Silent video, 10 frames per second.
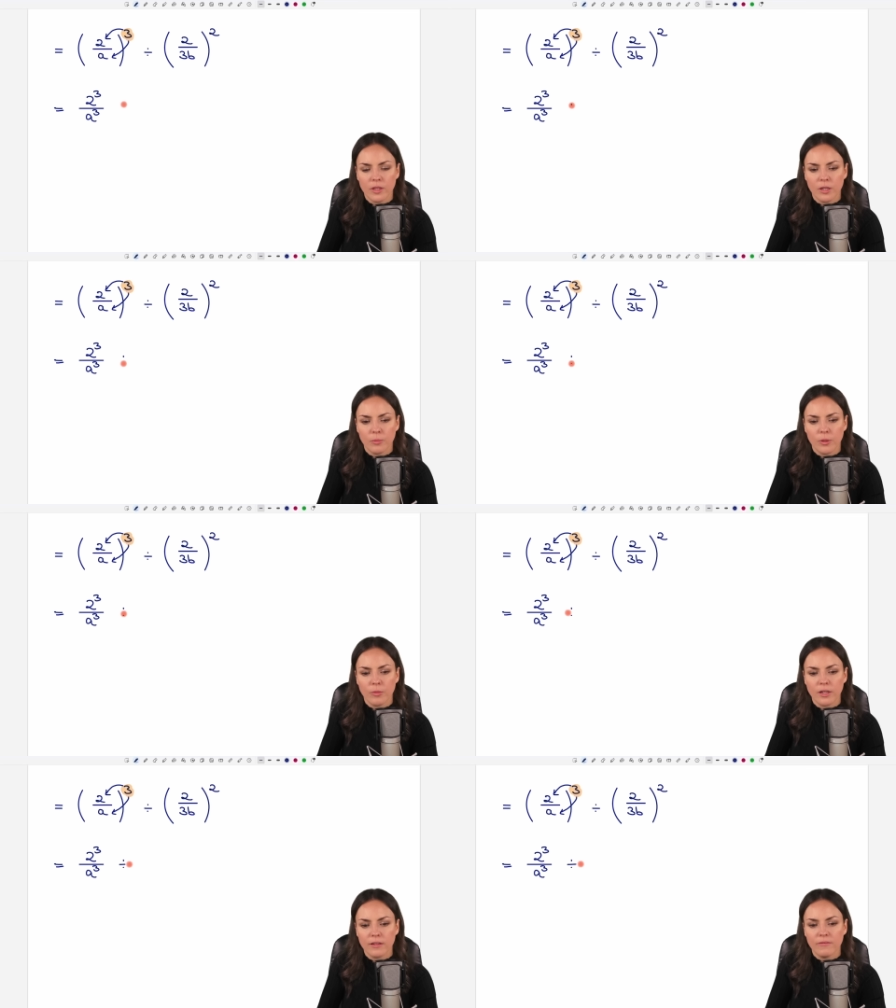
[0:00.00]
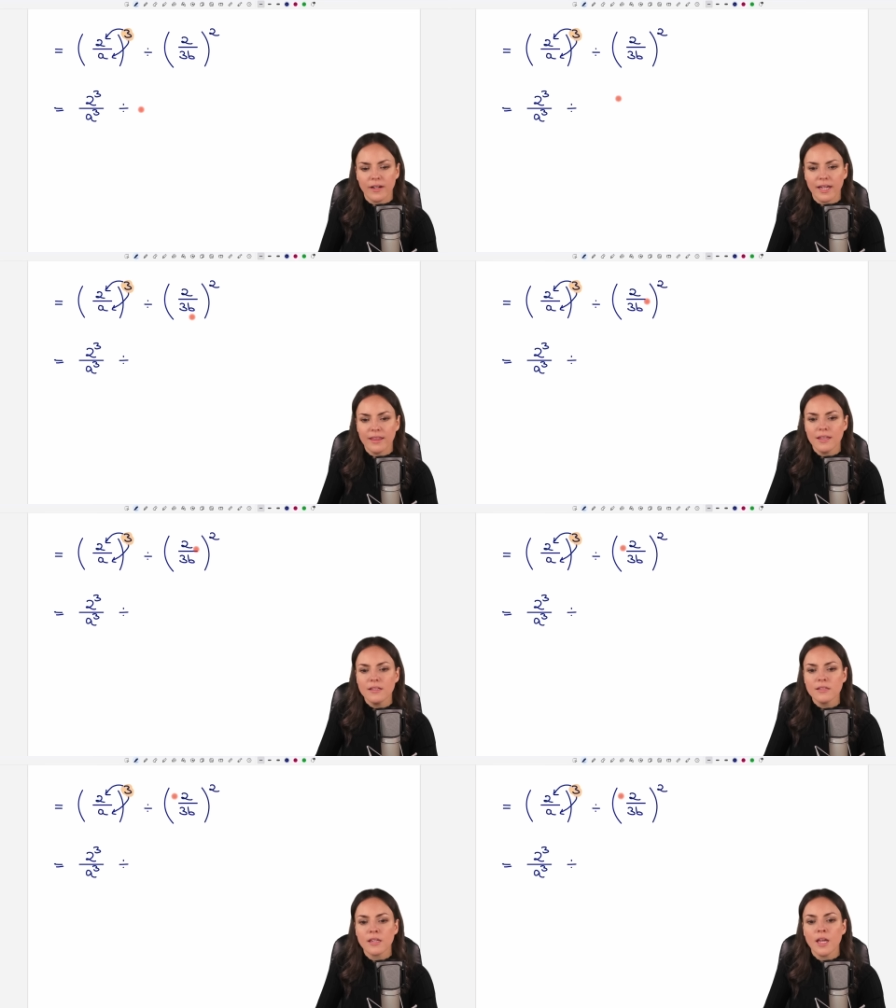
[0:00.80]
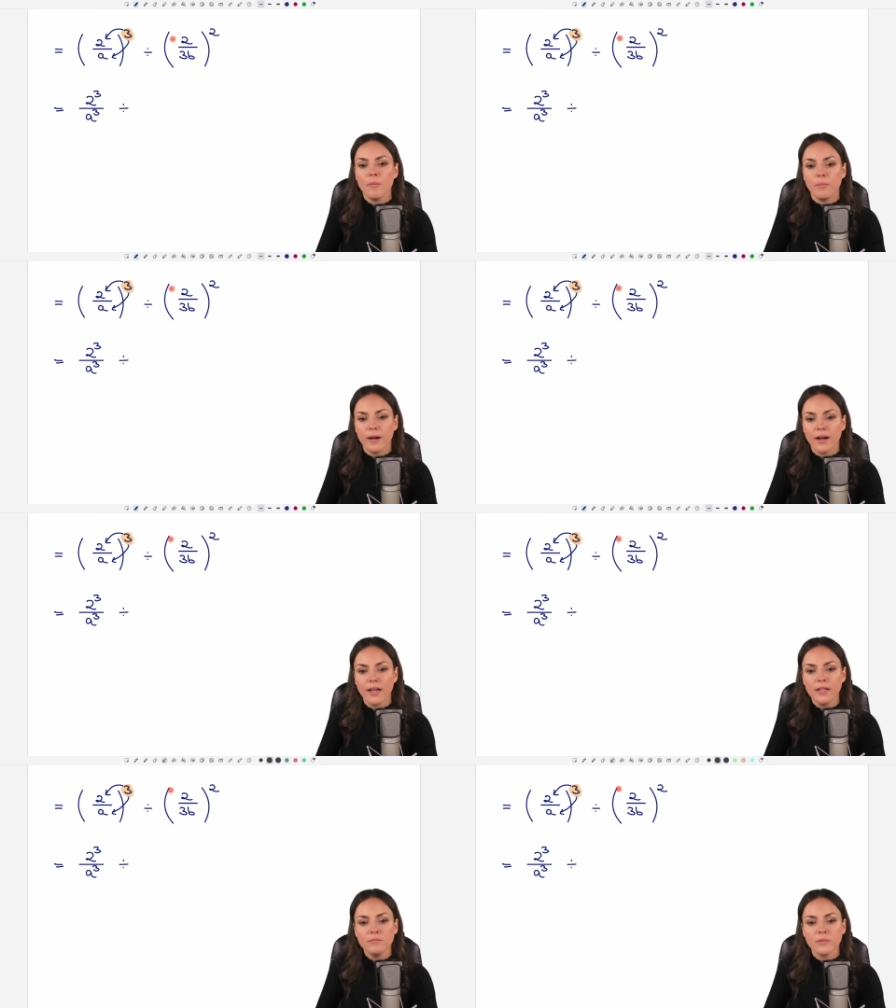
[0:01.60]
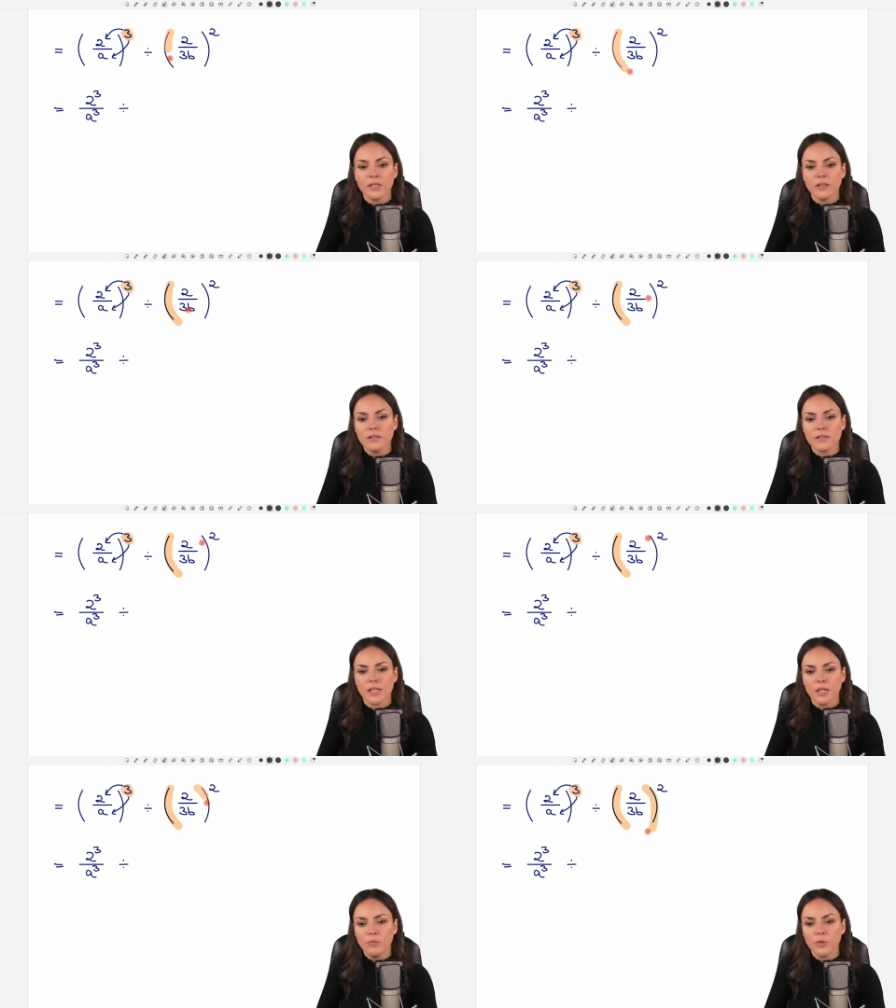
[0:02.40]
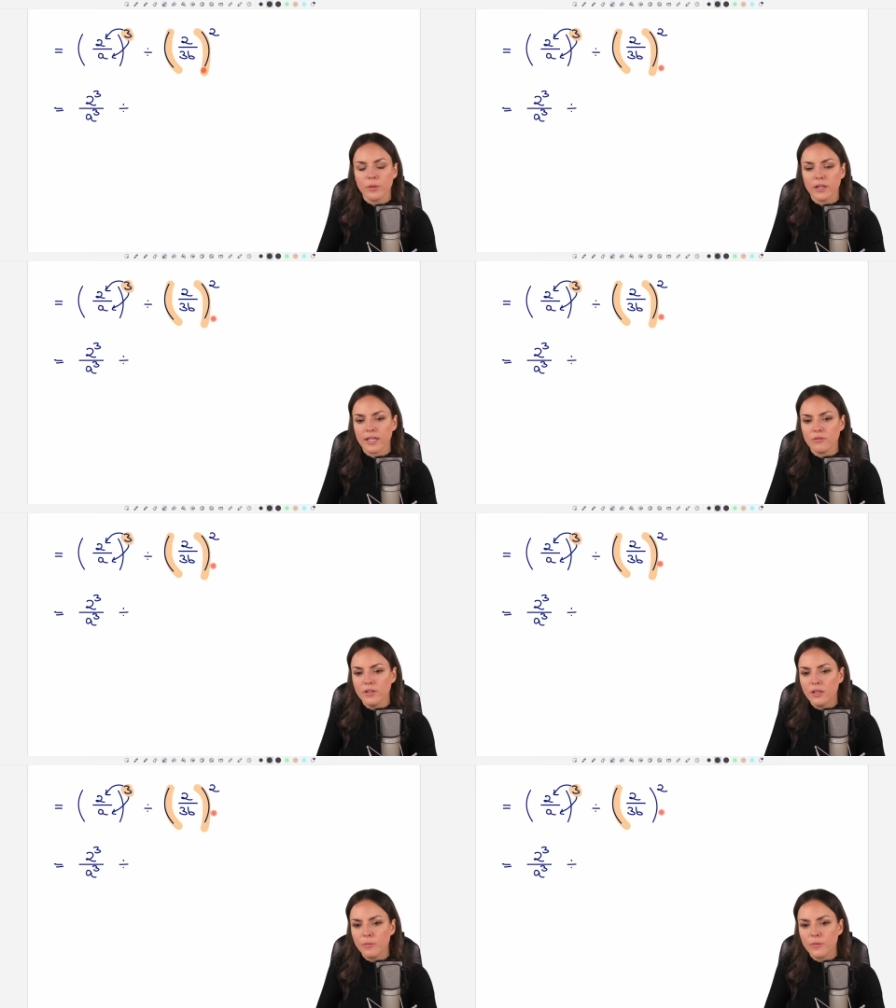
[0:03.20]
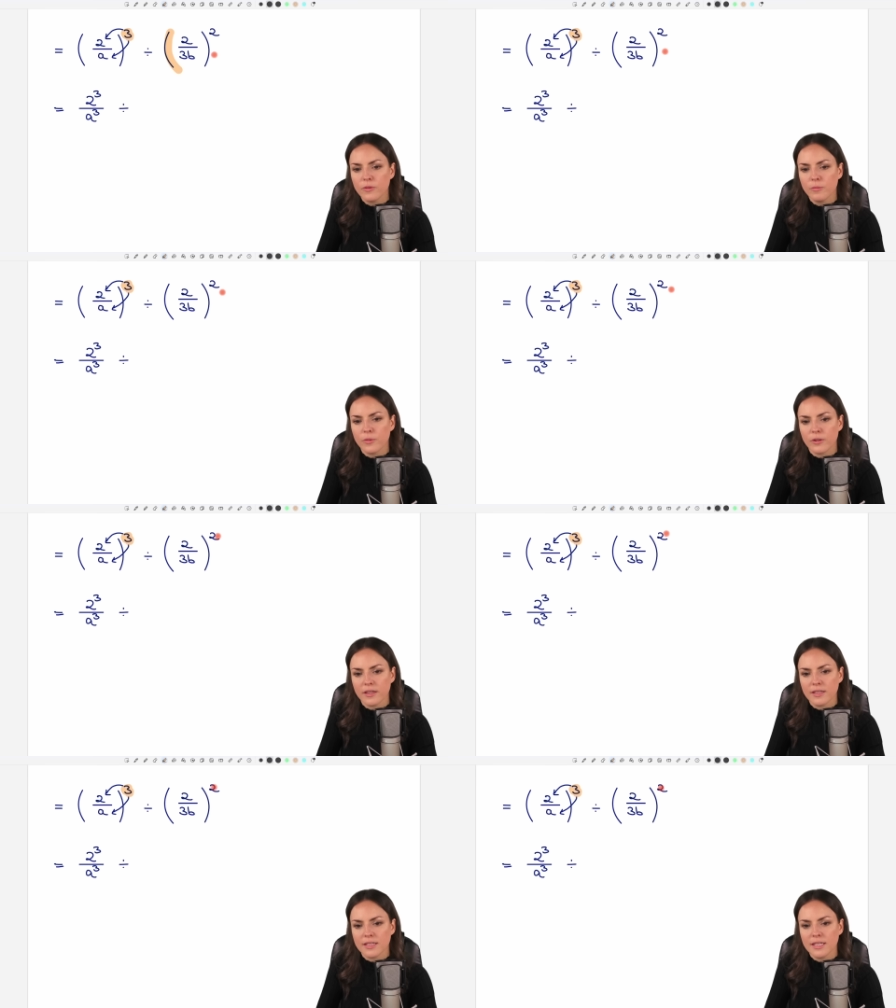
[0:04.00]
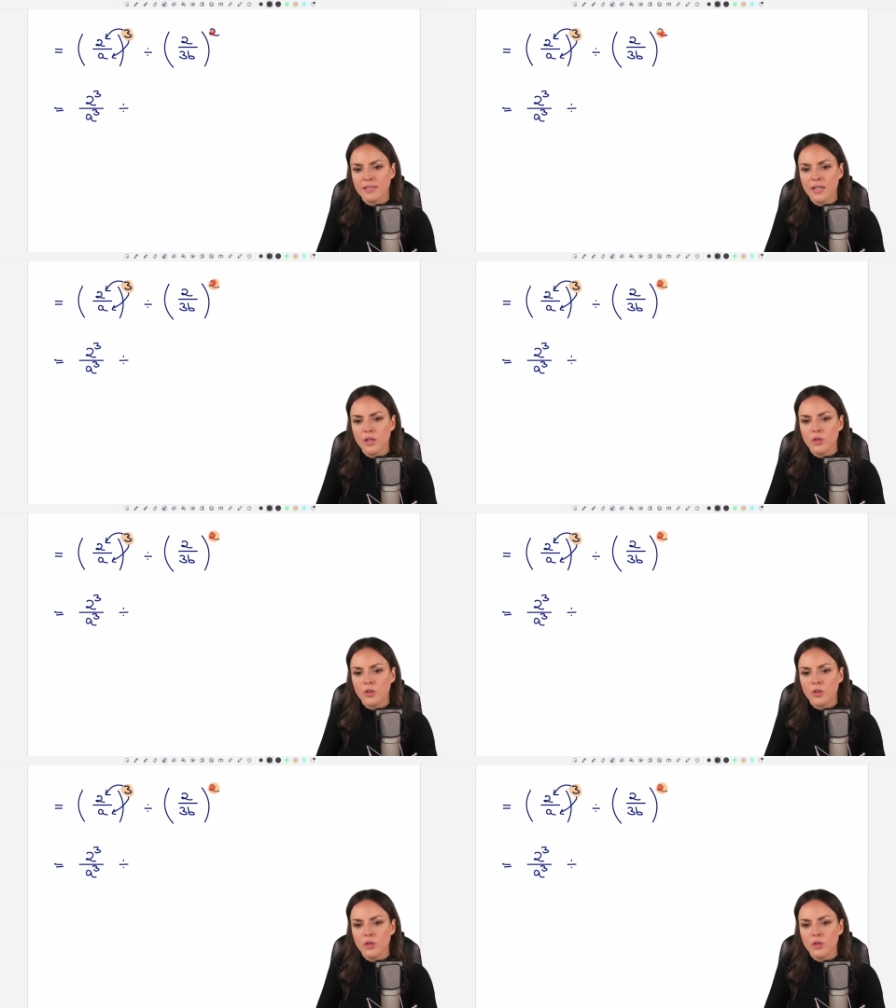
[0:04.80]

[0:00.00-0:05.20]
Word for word: And we want to divide this by, here the same, we want to get rid of the parentheses,